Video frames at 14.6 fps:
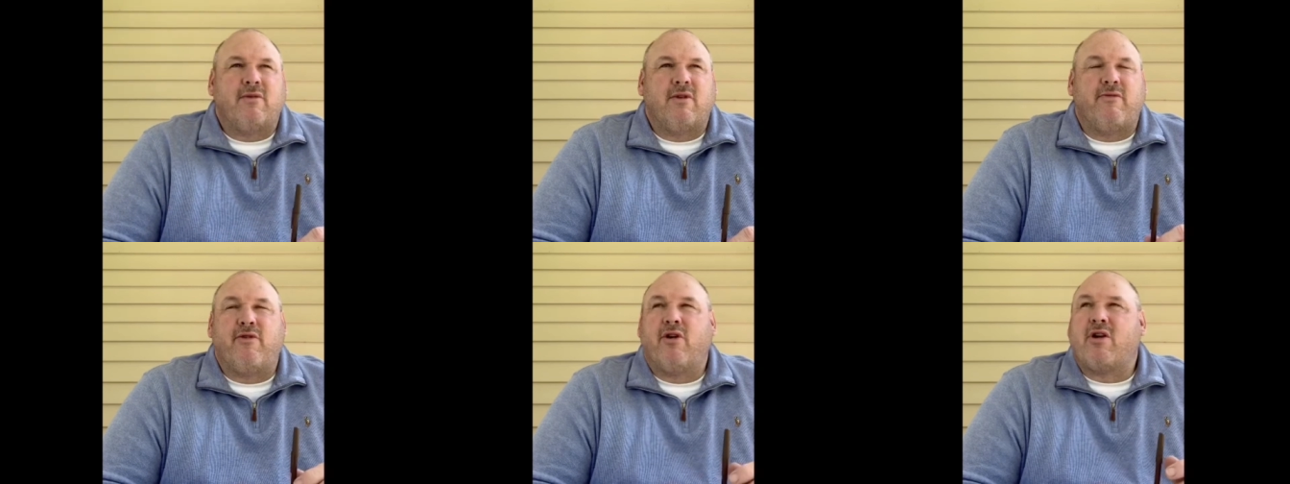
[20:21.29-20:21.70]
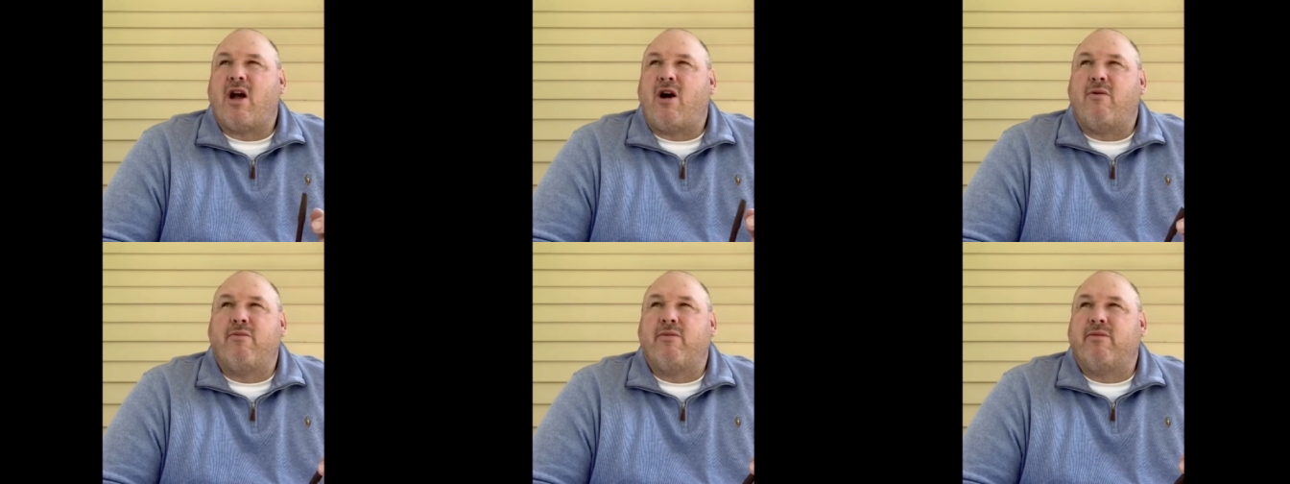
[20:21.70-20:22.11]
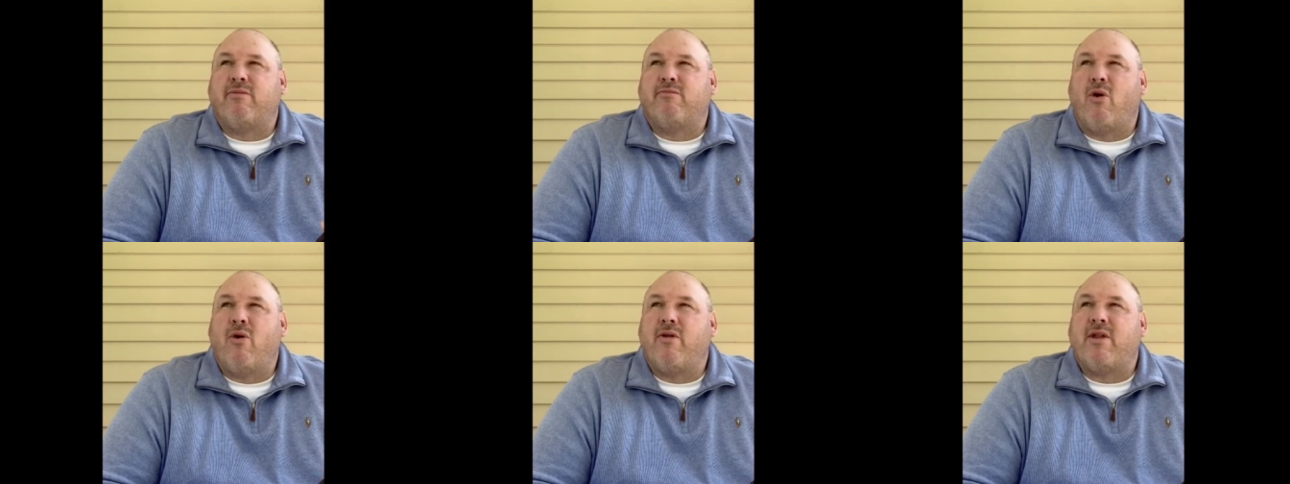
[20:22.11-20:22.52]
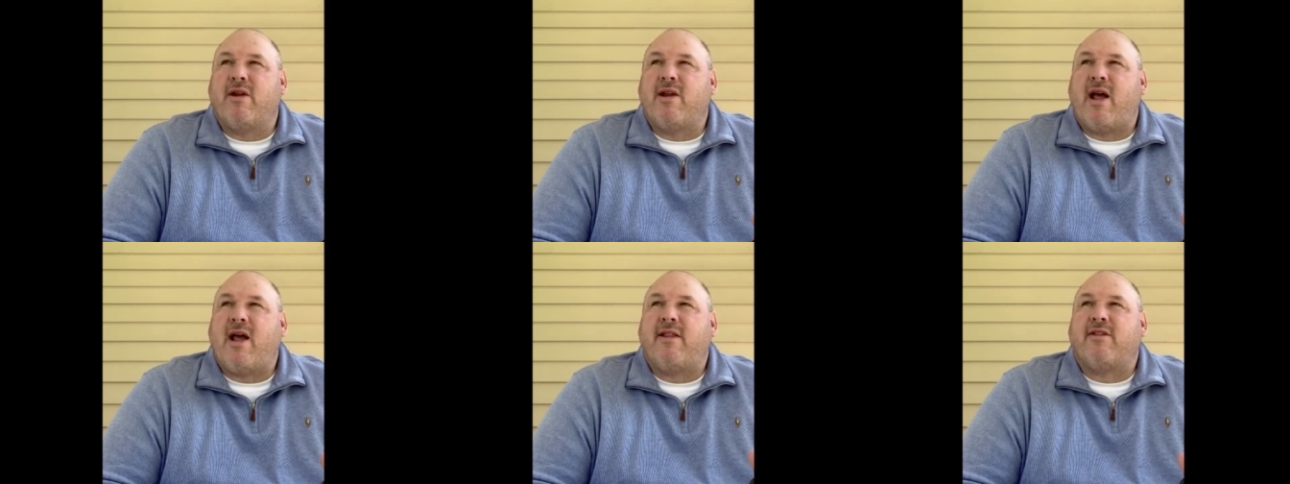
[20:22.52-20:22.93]
If you're called more than
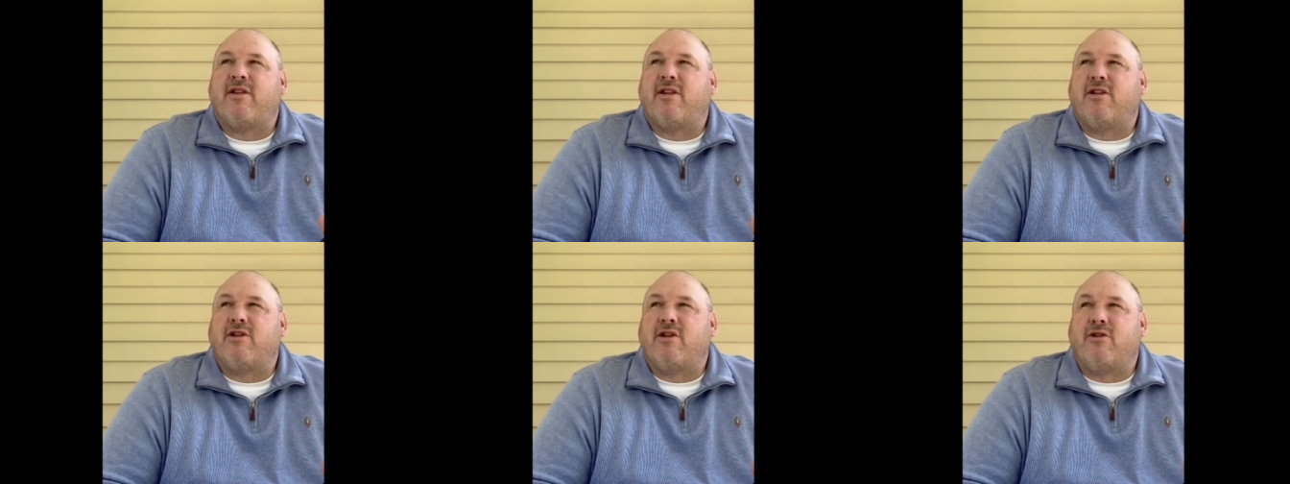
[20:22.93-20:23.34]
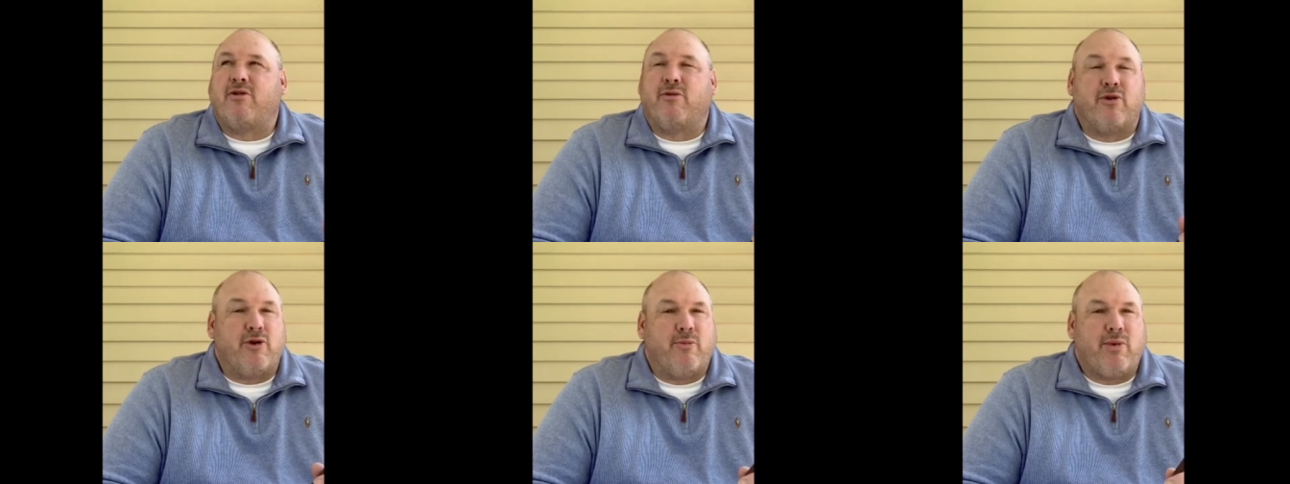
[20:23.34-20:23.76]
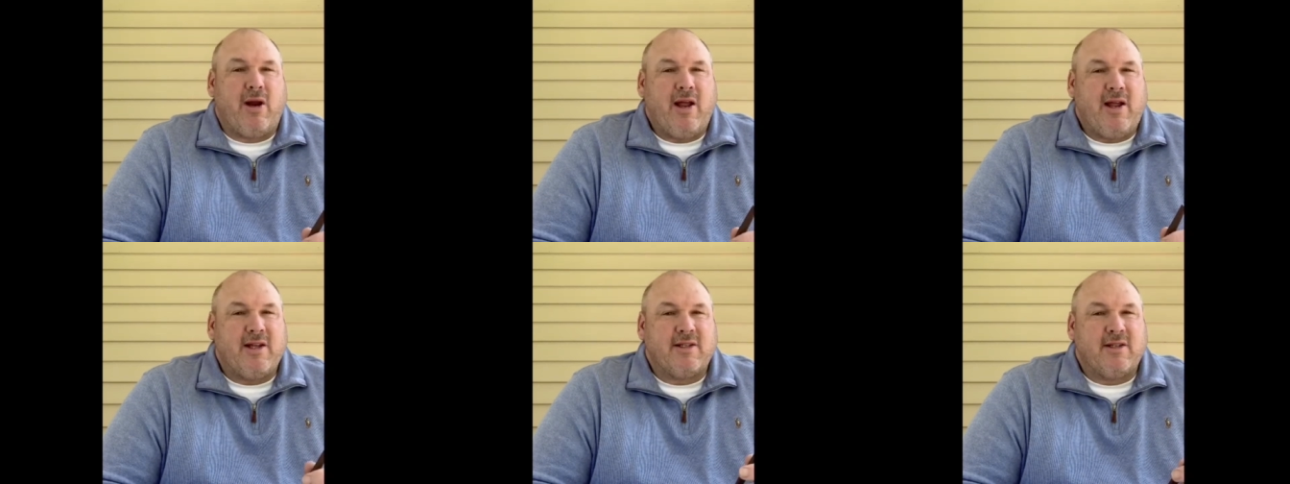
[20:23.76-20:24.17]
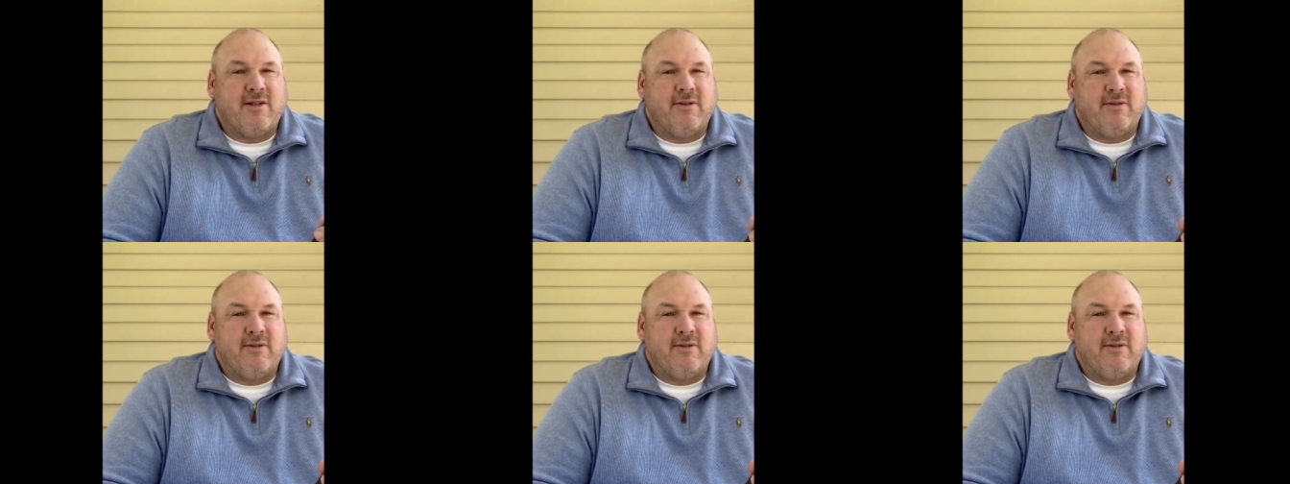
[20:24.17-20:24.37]
that, then you're blessed.